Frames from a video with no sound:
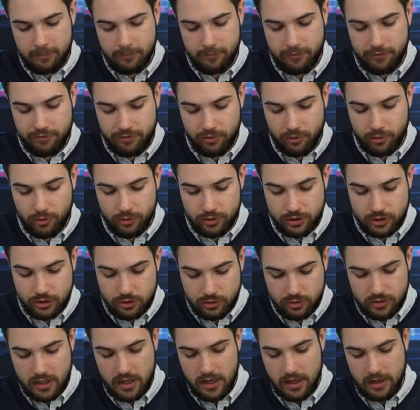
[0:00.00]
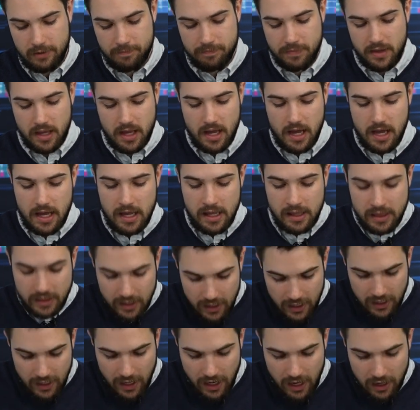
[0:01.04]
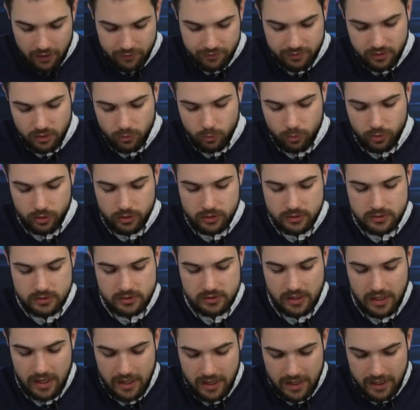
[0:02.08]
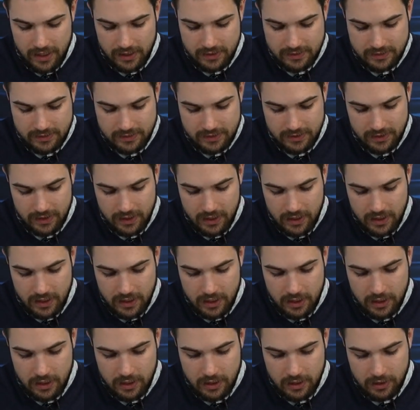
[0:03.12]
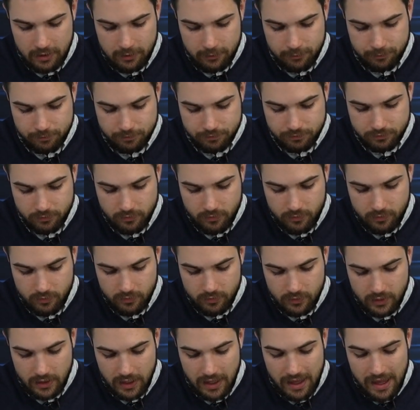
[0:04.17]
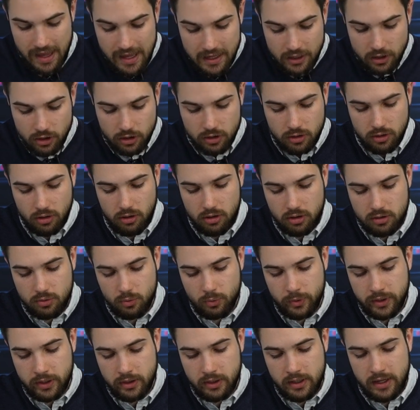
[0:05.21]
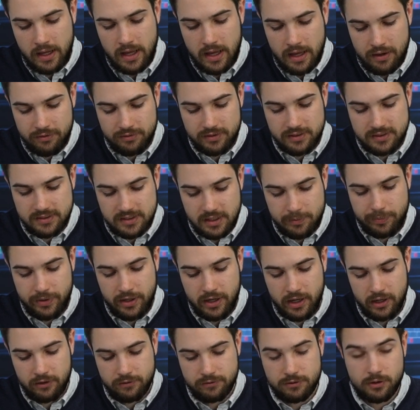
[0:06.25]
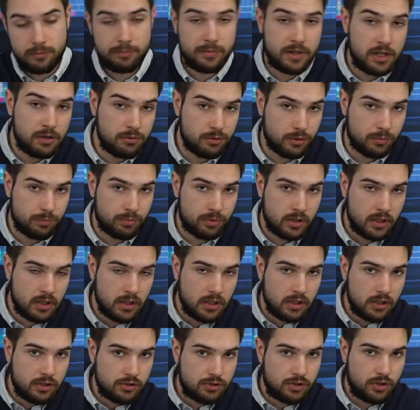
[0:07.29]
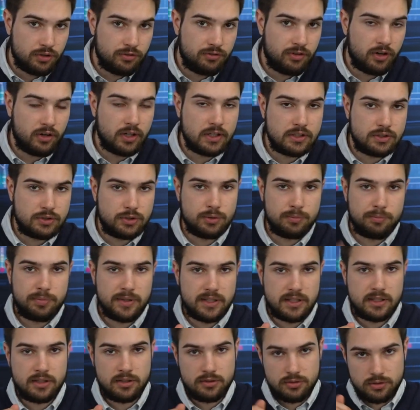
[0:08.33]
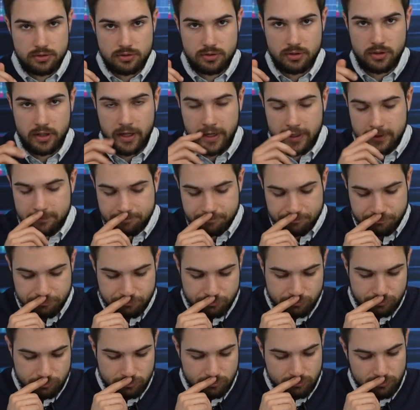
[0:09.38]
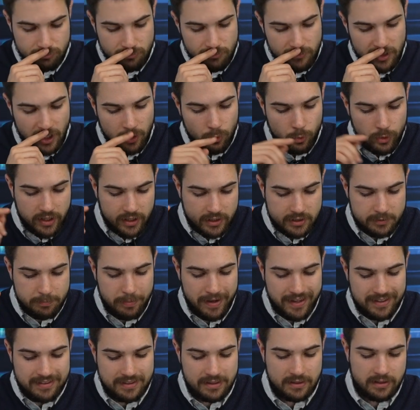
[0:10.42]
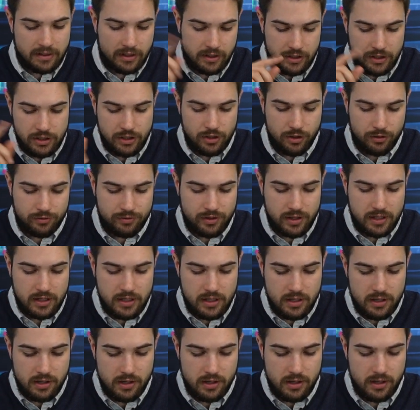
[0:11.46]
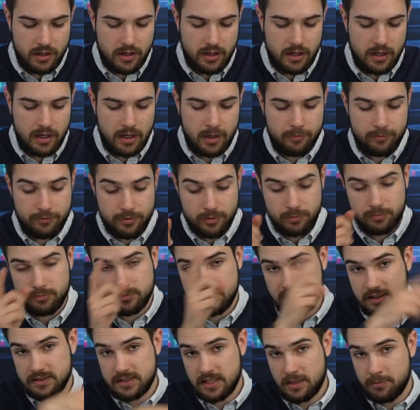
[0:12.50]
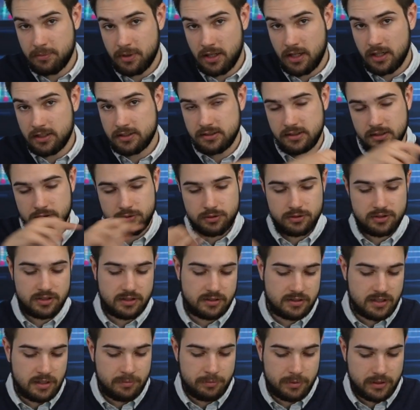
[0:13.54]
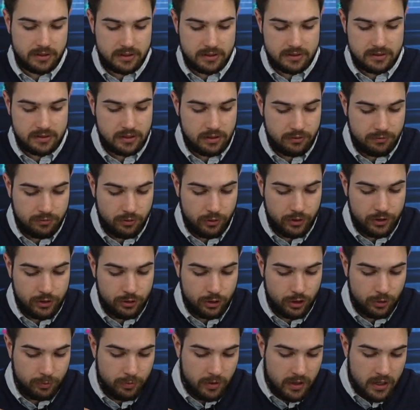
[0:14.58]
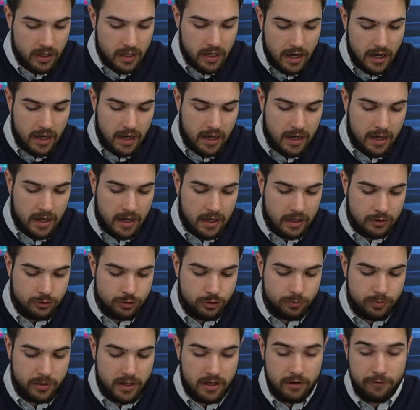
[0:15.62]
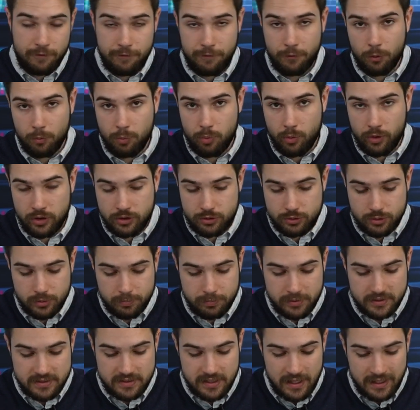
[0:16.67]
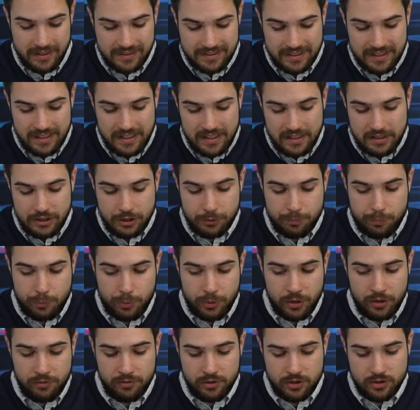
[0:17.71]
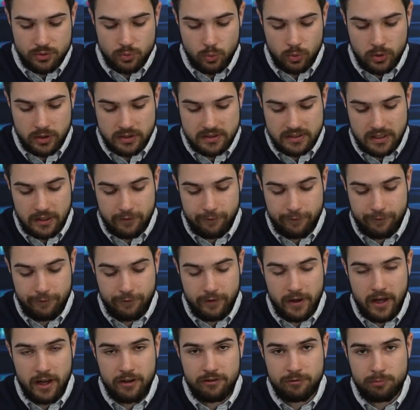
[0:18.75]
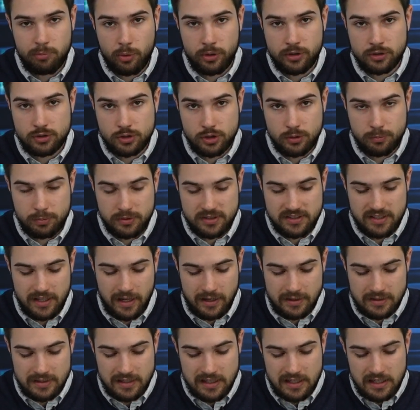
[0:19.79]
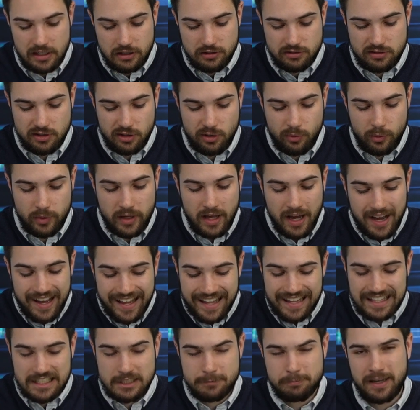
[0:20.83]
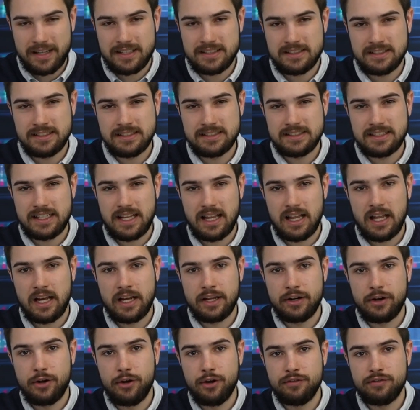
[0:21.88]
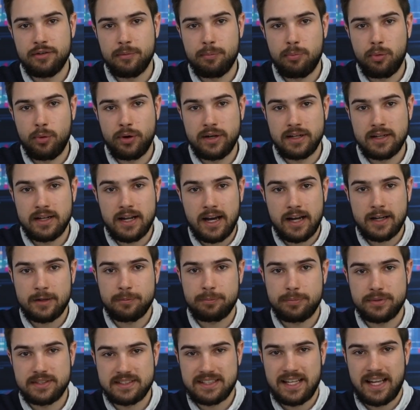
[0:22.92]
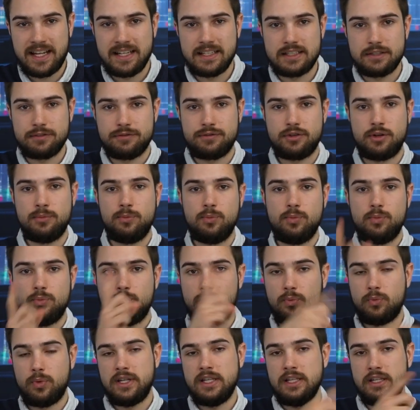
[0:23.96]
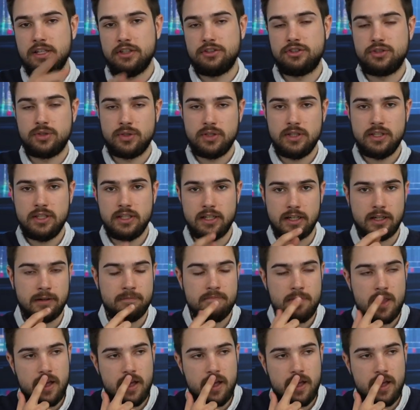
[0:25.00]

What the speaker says: for UK. And then afterwards at 8 o'clock, we're going to have the CPI from Europe. So two big news tonight. We're expecting the year-over-year from September last year to September this year for Europe to be at 4.3%. The previous was at 5.2%. So we are expecting a decline over 0.9% from year to year.